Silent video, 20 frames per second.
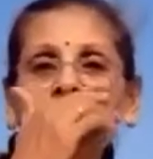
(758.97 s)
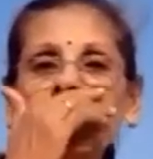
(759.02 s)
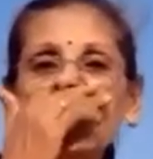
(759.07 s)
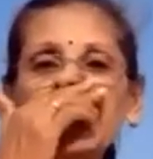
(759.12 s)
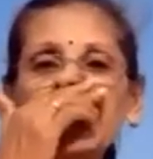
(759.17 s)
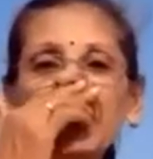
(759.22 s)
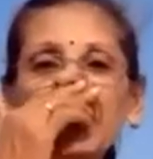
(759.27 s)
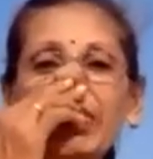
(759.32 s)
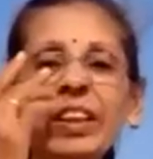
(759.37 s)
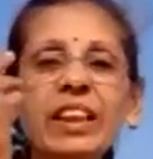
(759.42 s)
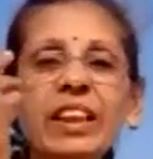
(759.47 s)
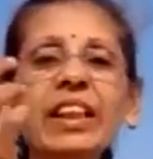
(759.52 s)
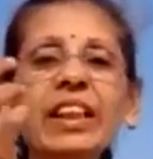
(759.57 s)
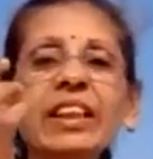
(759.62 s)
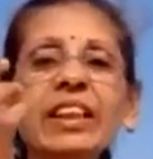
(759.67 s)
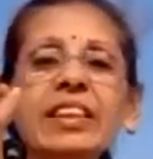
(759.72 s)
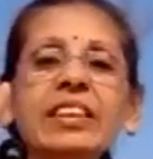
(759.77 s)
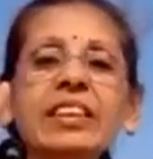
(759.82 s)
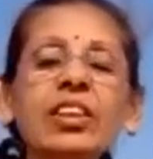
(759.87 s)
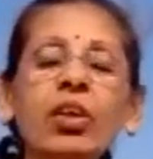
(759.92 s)
So whether
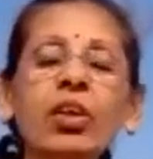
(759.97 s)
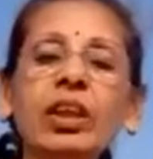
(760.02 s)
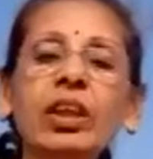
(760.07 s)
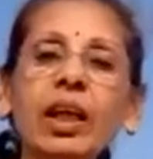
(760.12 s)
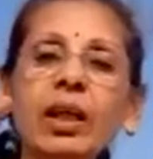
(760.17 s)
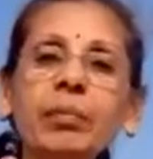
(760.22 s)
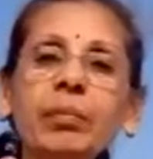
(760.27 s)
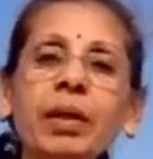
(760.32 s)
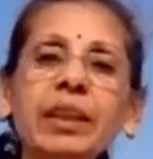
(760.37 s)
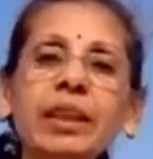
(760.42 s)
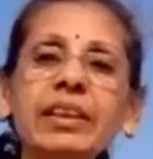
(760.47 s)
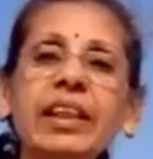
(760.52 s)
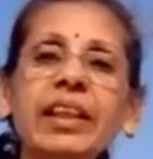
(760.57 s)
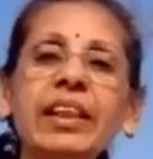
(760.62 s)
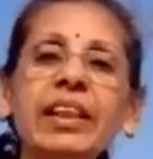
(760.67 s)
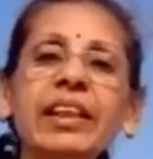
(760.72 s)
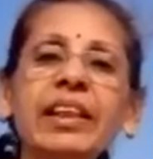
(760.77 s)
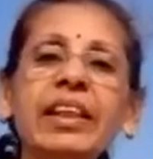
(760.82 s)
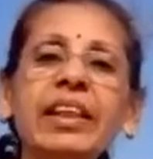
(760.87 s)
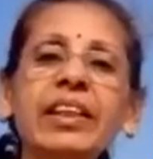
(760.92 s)
it is your karma
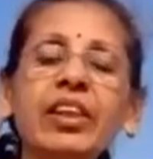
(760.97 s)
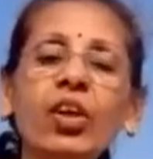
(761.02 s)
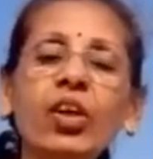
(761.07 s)
theory,